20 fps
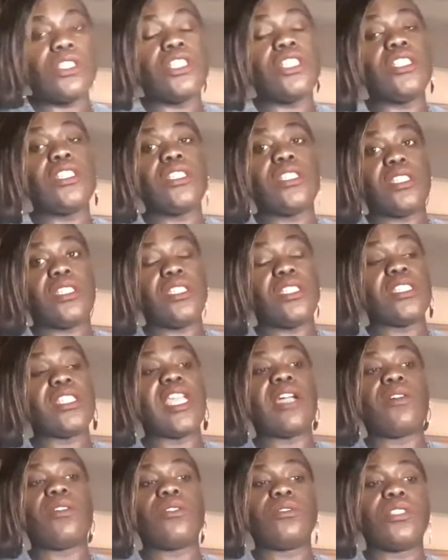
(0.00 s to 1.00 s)
She's
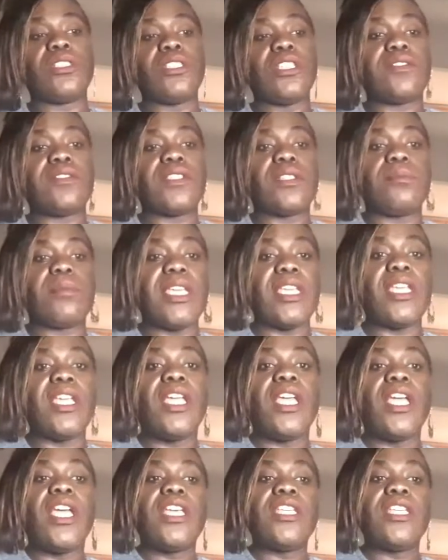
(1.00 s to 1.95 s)
now old enough to make